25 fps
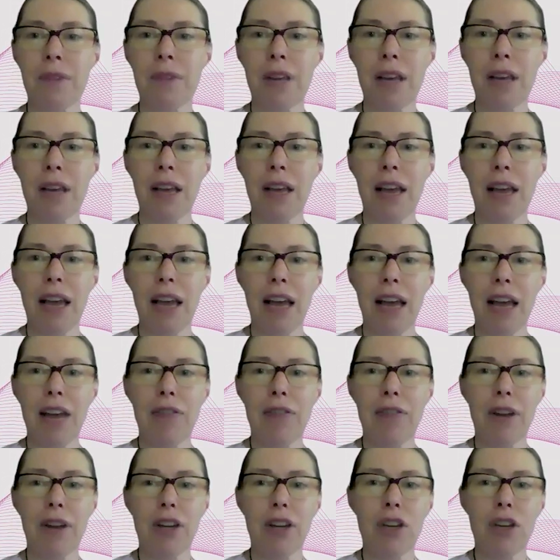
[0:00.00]
And if
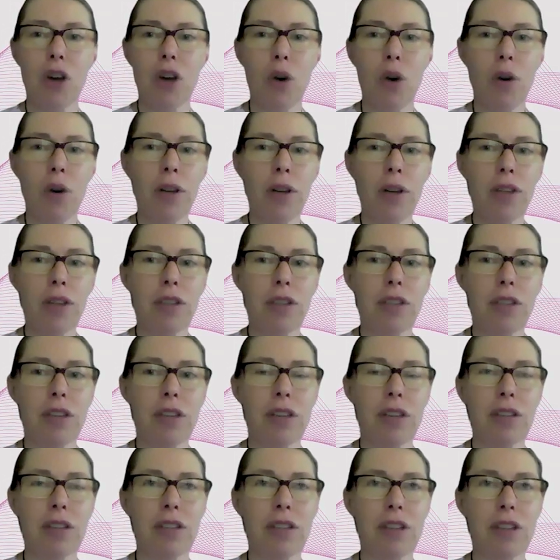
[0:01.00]
I notice
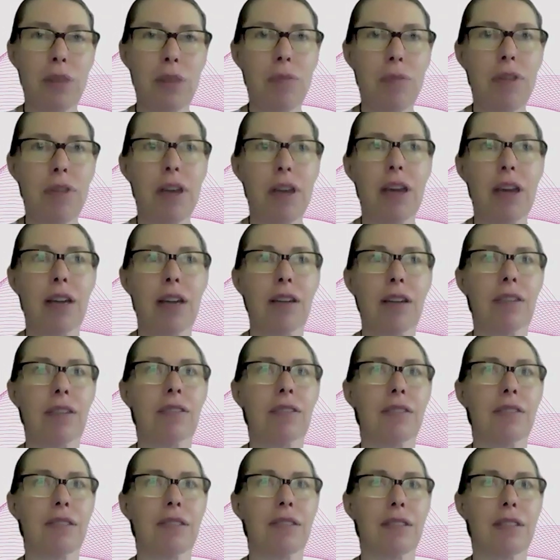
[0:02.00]
something
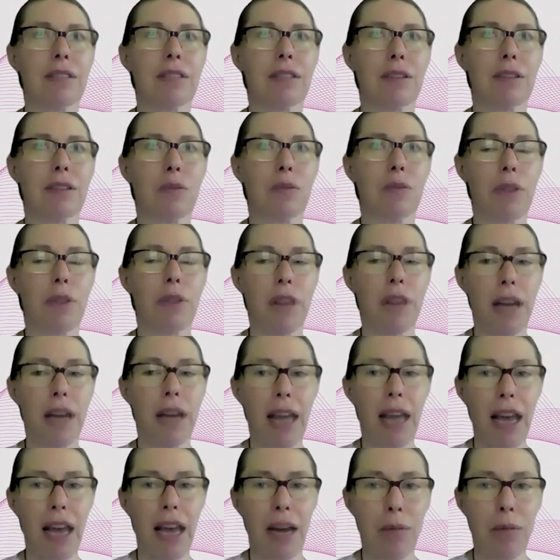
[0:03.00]
with an
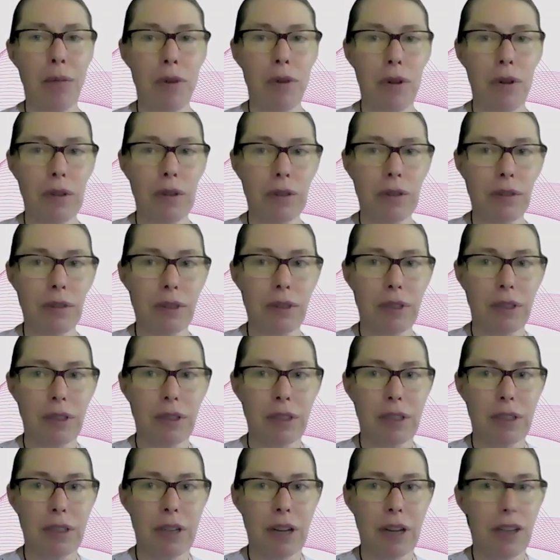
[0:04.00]
animal,
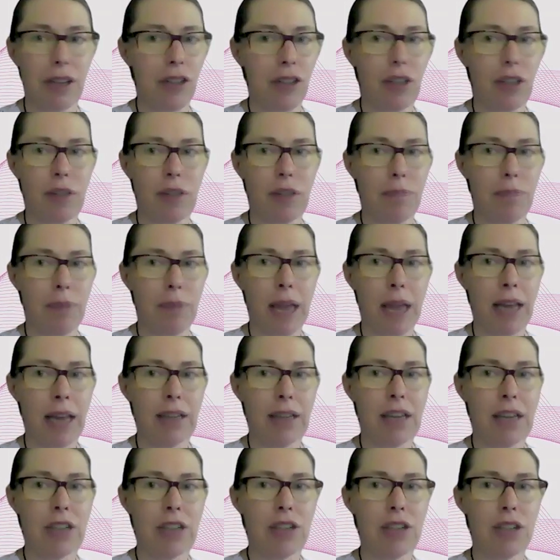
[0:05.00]
just paying
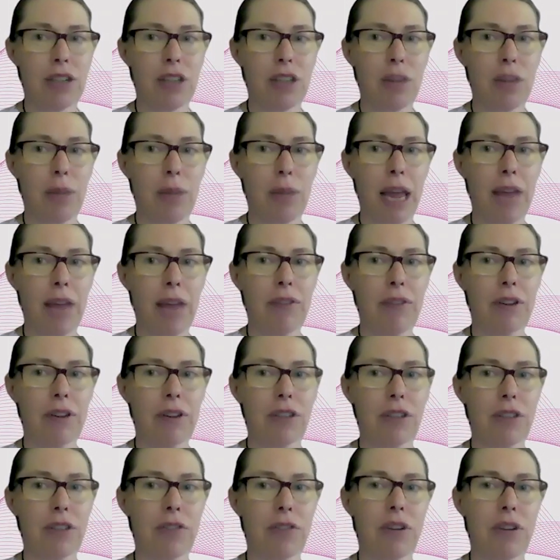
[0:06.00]
attention to their behaviors,
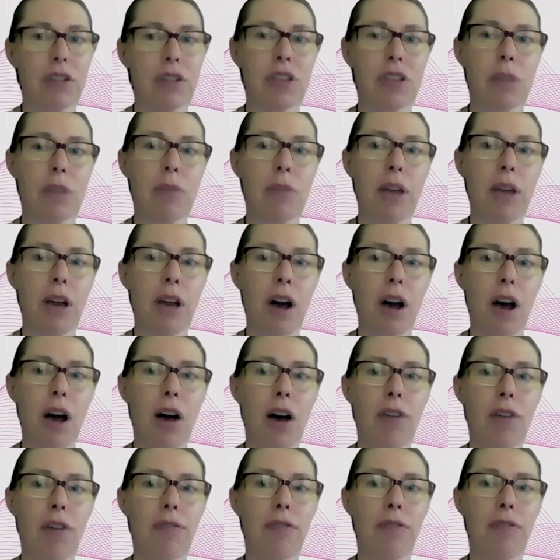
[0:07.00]
if there's something
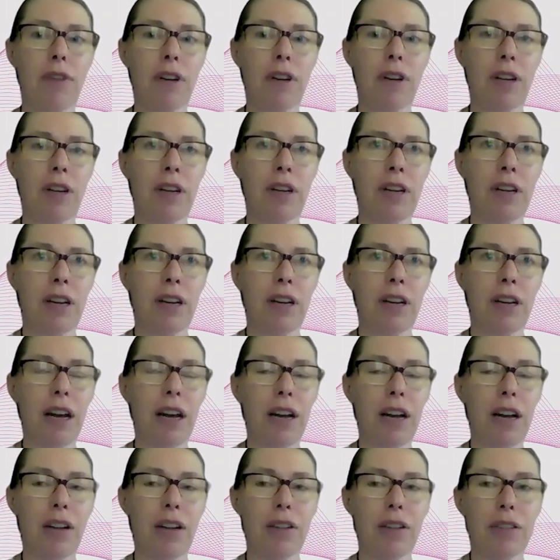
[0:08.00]
off,
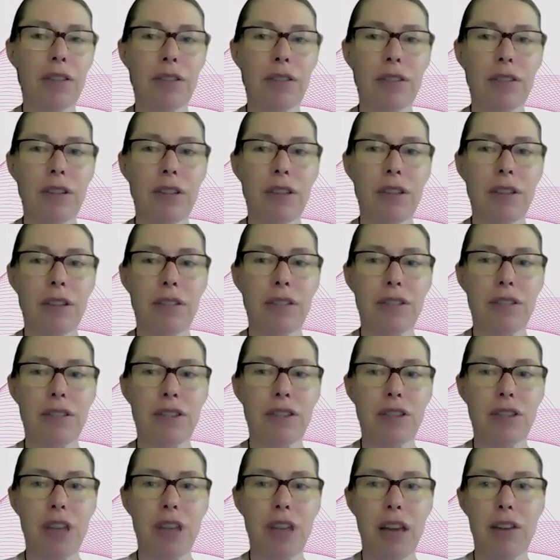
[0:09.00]
I'll
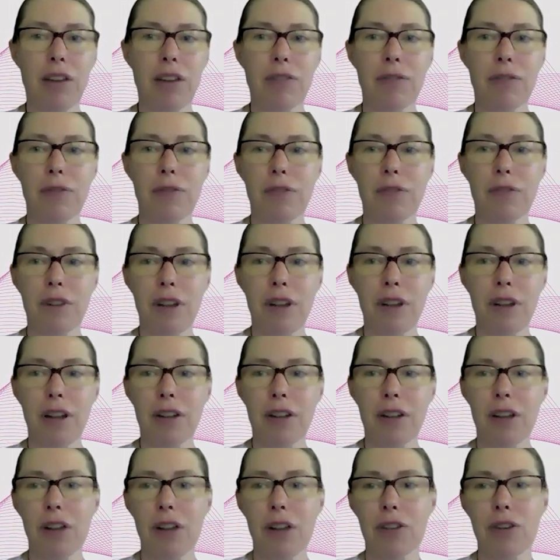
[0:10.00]
just
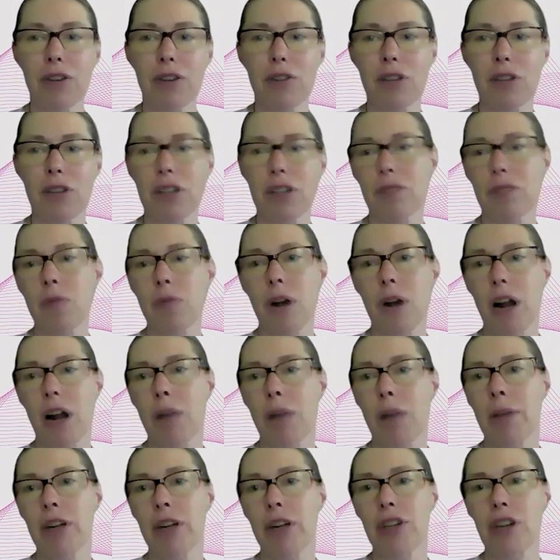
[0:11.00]
I'll usually wear it on
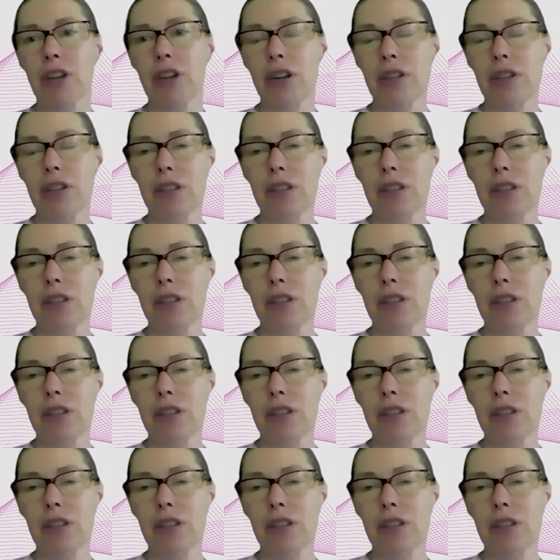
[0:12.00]
my shirt.